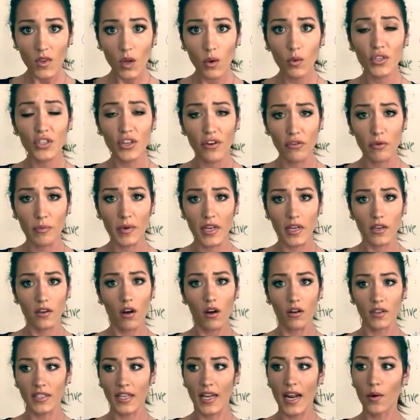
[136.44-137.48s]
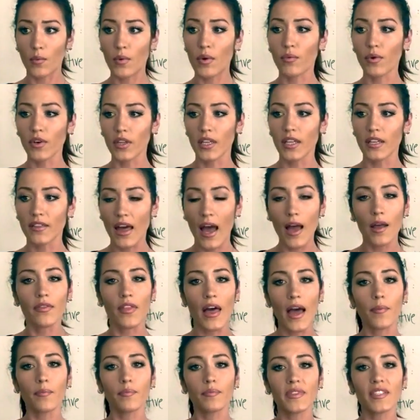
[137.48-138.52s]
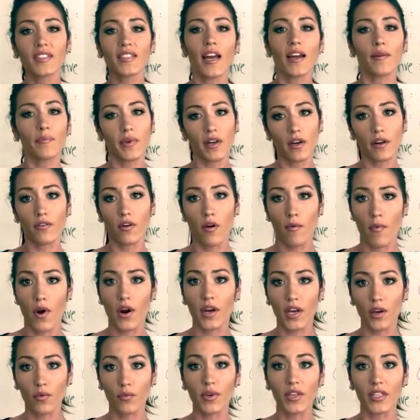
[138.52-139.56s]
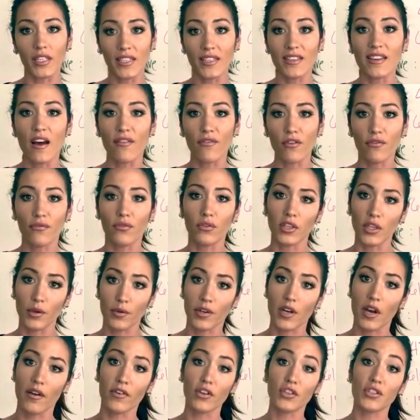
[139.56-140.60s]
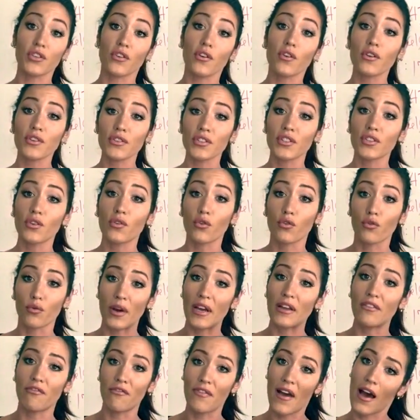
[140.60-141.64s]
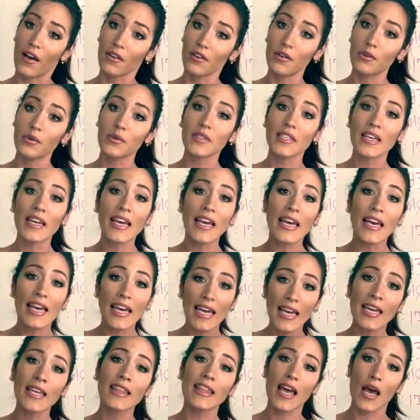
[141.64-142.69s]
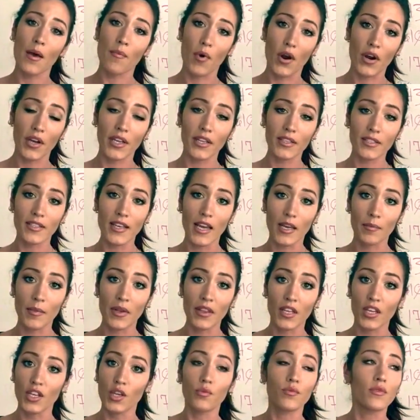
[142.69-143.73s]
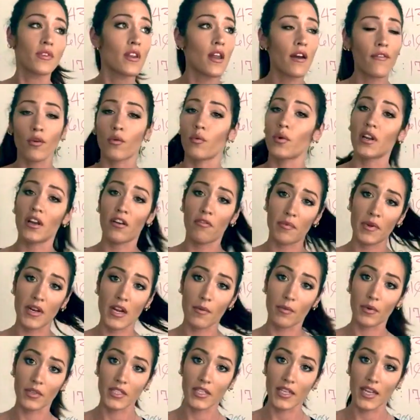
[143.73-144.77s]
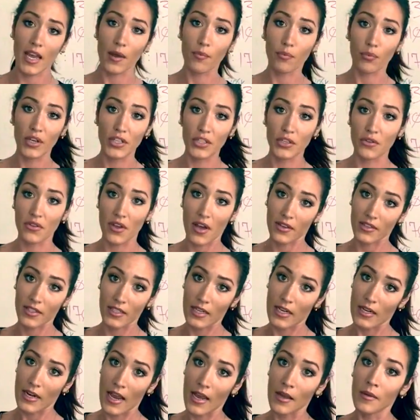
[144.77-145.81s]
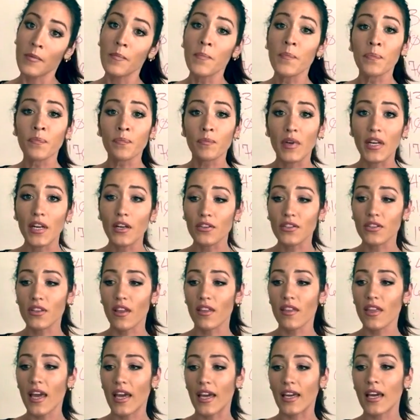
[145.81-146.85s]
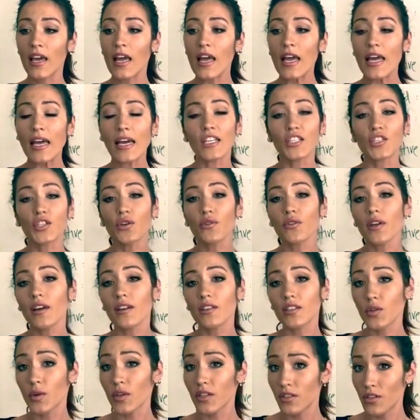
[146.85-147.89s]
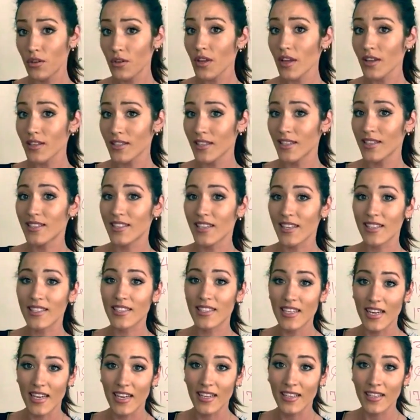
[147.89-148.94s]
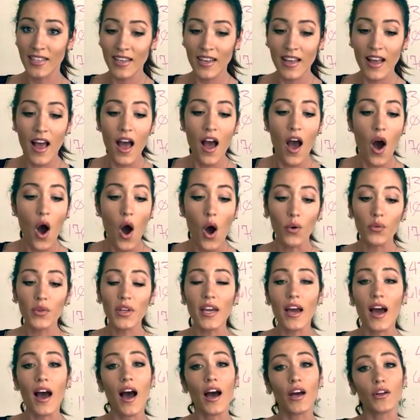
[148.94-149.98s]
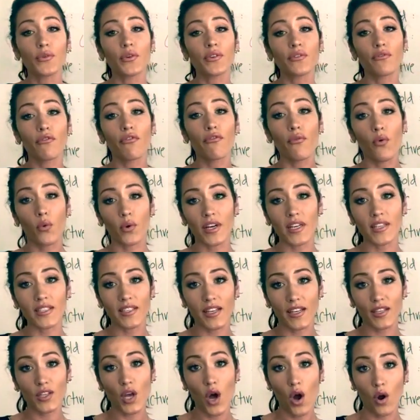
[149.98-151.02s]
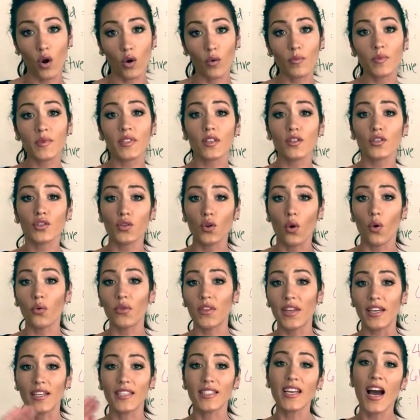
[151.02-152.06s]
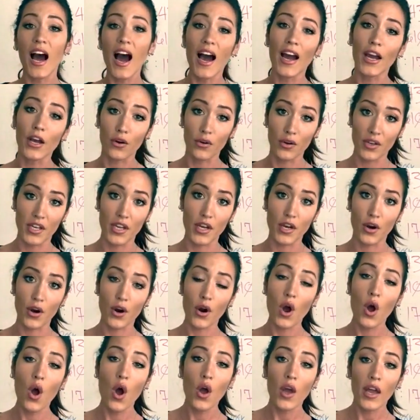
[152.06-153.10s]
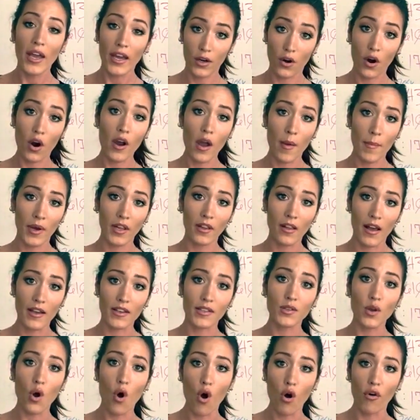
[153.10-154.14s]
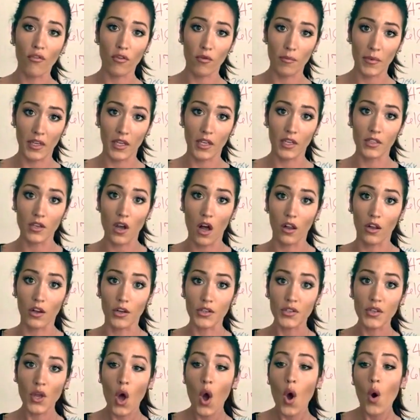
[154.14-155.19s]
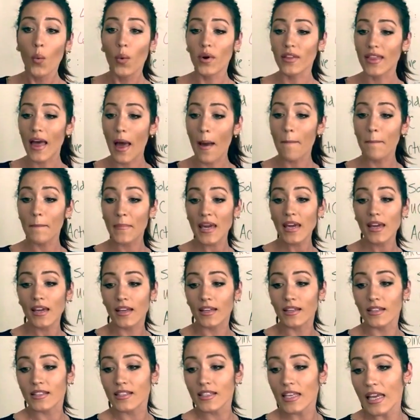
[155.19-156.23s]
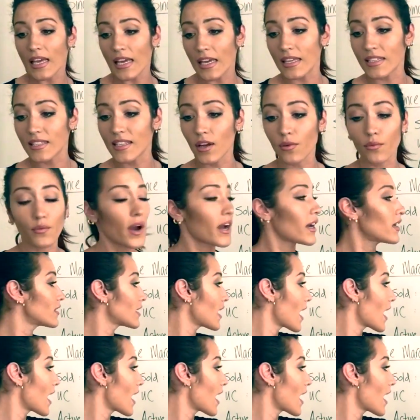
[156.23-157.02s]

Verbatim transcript: which everybody calls it, and we really that, that segment of our market really never fully recovered. So there are still great values in that market segment that you never would have been able to get pre two thousand eight. But here's the thing, in two thousand sixteen, only one hundred forty-six homes sold the entire year in our M L S over a million dollars. What that means is that right